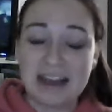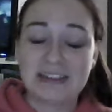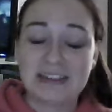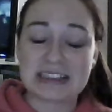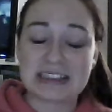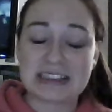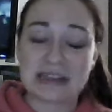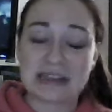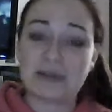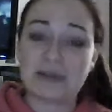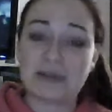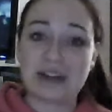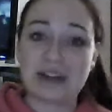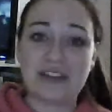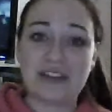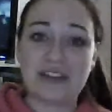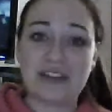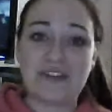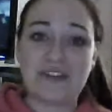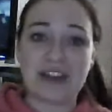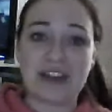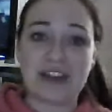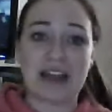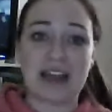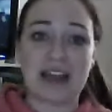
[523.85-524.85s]
Because I really
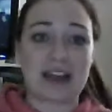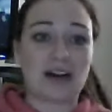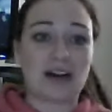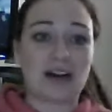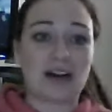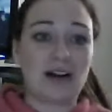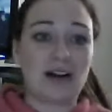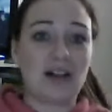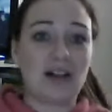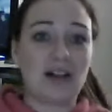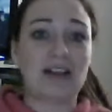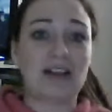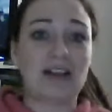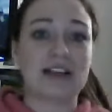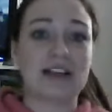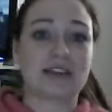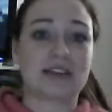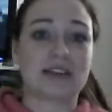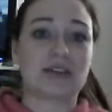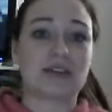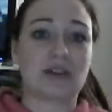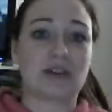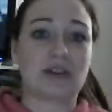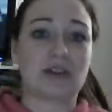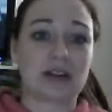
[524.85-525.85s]
feel like all
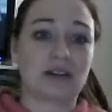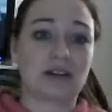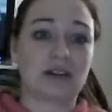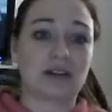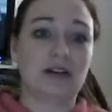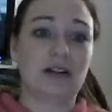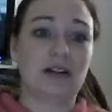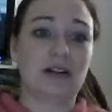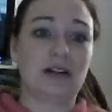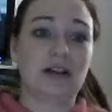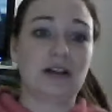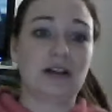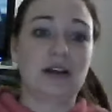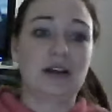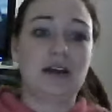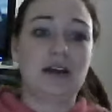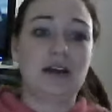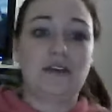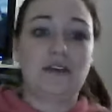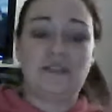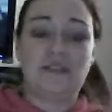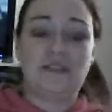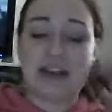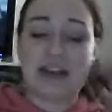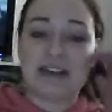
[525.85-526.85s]
historical
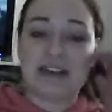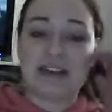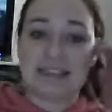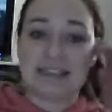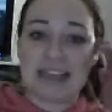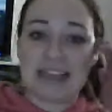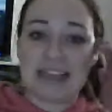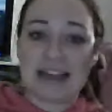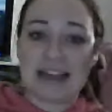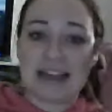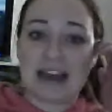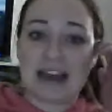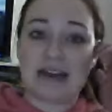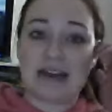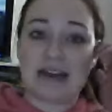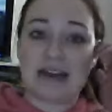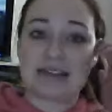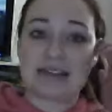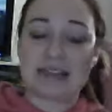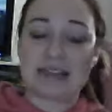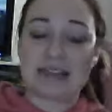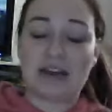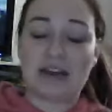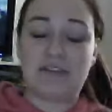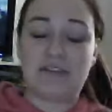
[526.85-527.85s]
fantasy kind of
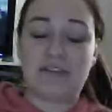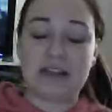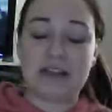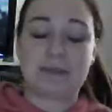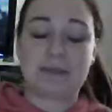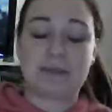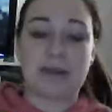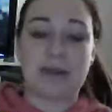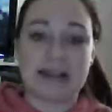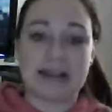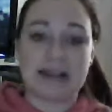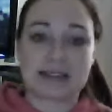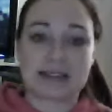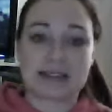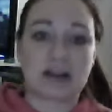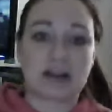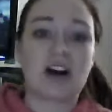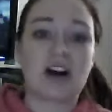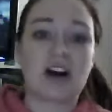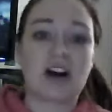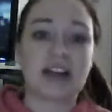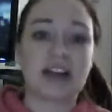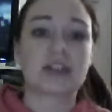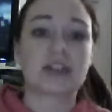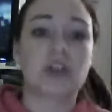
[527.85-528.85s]
stuff is based
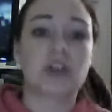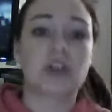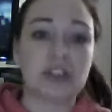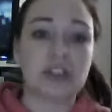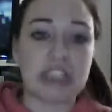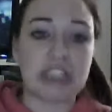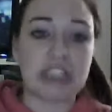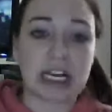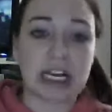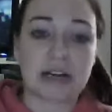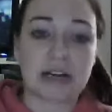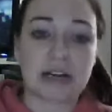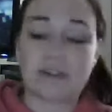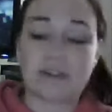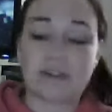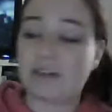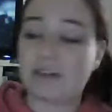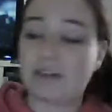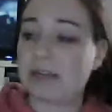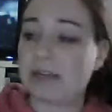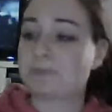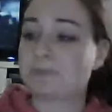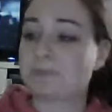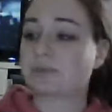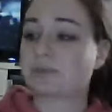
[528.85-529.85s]
on good
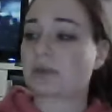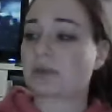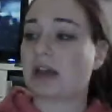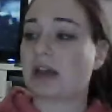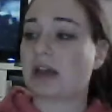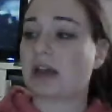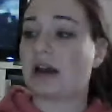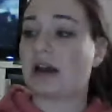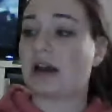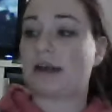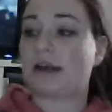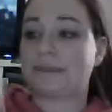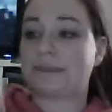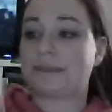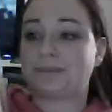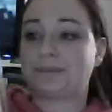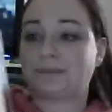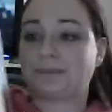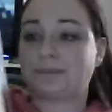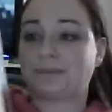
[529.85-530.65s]
geography. Um,